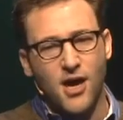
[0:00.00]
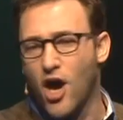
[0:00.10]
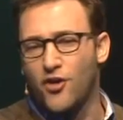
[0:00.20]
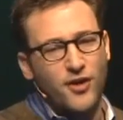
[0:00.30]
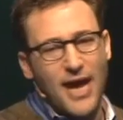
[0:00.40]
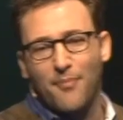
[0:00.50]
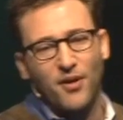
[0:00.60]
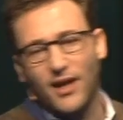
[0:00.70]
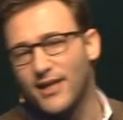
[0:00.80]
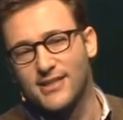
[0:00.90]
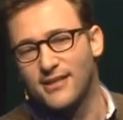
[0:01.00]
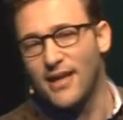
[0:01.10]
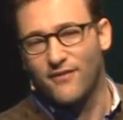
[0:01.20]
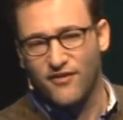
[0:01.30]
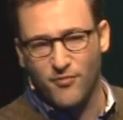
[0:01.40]
Undercapitalized, didn't
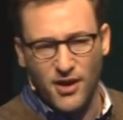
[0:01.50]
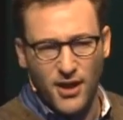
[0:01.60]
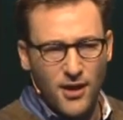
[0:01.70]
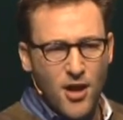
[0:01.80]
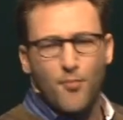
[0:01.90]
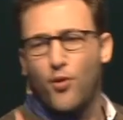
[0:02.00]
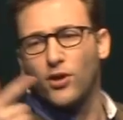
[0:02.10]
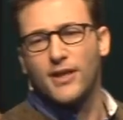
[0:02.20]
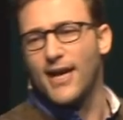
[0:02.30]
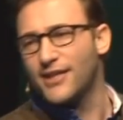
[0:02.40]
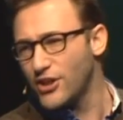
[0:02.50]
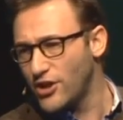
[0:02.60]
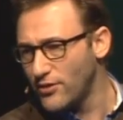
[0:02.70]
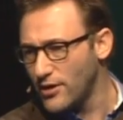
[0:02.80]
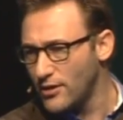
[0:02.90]
have enough money. Poorly
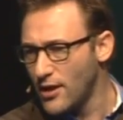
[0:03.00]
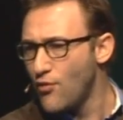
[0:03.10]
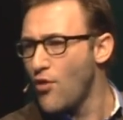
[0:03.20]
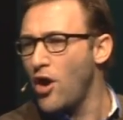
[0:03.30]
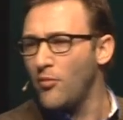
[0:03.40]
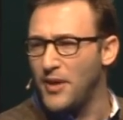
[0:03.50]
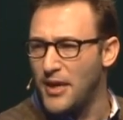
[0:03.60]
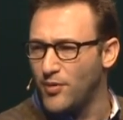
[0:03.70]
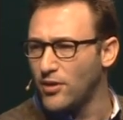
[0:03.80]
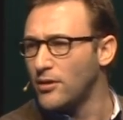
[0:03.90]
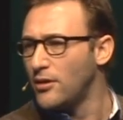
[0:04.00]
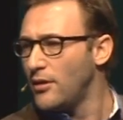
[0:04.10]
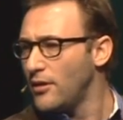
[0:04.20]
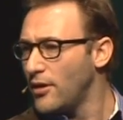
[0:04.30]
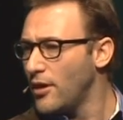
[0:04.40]
executed, wrong people,
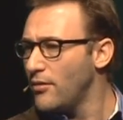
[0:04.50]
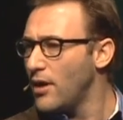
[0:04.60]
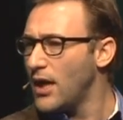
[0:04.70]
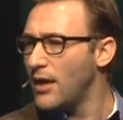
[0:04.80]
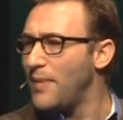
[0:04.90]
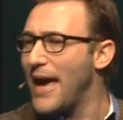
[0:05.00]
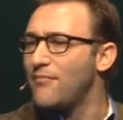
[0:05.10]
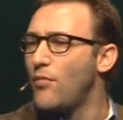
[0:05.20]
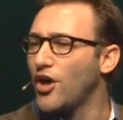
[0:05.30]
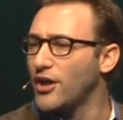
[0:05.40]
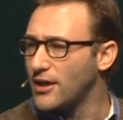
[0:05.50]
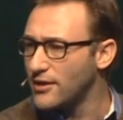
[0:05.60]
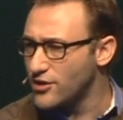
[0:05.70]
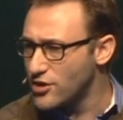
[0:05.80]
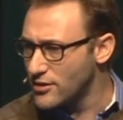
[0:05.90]
bad market
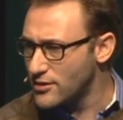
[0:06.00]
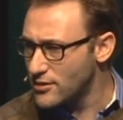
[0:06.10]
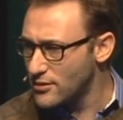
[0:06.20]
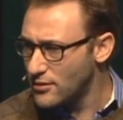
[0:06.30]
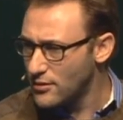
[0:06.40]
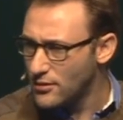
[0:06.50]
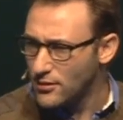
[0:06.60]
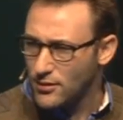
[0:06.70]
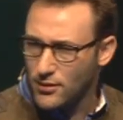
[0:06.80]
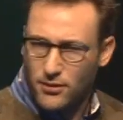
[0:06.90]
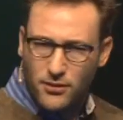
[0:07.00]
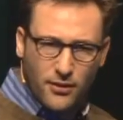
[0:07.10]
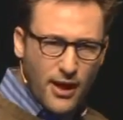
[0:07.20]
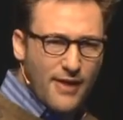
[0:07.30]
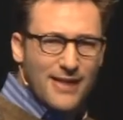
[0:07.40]
conditions.
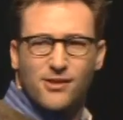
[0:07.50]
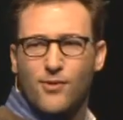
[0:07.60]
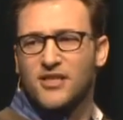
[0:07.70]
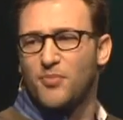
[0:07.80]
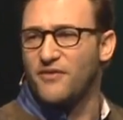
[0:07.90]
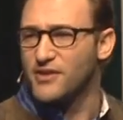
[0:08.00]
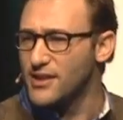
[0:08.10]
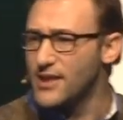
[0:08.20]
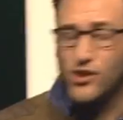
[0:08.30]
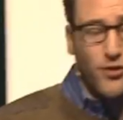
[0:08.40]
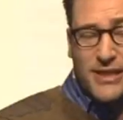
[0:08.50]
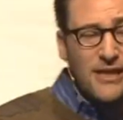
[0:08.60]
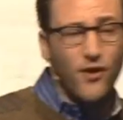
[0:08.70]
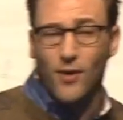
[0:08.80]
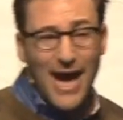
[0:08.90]
Okay, that's the recipe for success. So
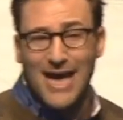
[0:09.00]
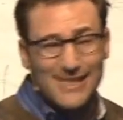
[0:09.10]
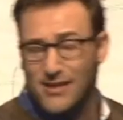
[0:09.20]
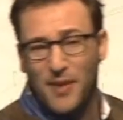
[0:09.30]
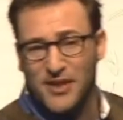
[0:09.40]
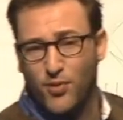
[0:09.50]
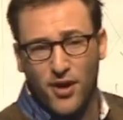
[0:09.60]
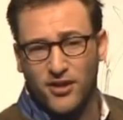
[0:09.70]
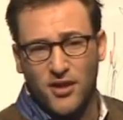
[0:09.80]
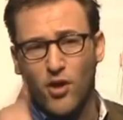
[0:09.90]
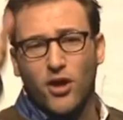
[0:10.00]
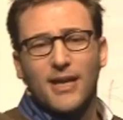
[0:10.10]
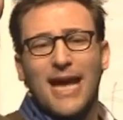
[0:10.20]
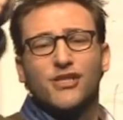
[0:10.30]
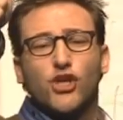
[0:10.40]
TiVo has the best product on the market,
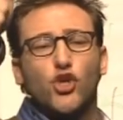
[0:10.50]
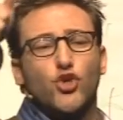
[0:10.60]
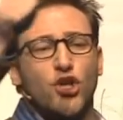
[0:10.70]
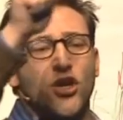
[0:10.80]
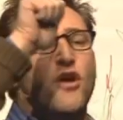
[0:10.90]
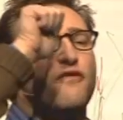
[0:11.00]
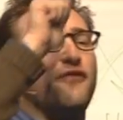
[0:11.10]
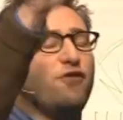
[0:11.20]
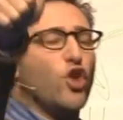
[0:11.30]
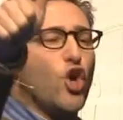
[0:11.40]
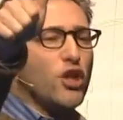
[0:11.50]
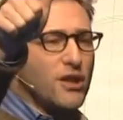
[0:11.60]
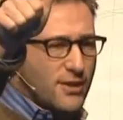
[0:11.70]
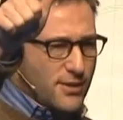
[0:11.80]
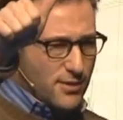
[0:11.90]
execution
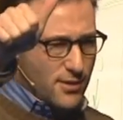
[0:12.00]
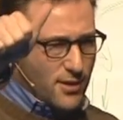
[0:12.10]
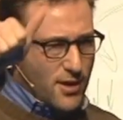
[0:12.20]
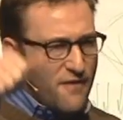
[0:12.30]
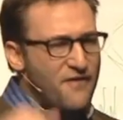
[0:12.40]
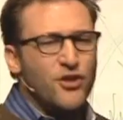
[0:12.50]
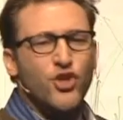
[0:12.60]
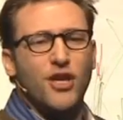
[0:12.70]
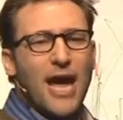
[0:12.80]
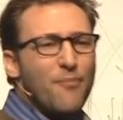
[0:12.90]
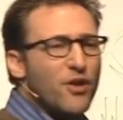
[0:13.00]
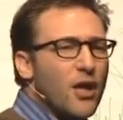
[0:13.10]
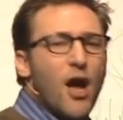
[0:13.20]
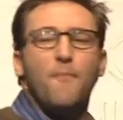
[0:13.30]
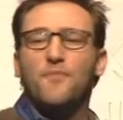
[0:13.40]
flawless. Venture capital
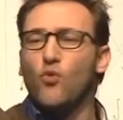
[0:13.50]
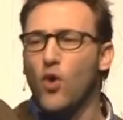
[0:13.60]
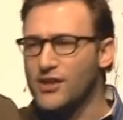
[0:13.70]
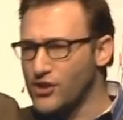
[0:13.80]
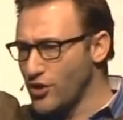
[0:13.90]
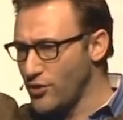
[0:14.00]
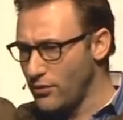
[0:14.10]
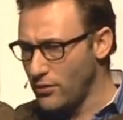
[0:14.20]
up the wazoo.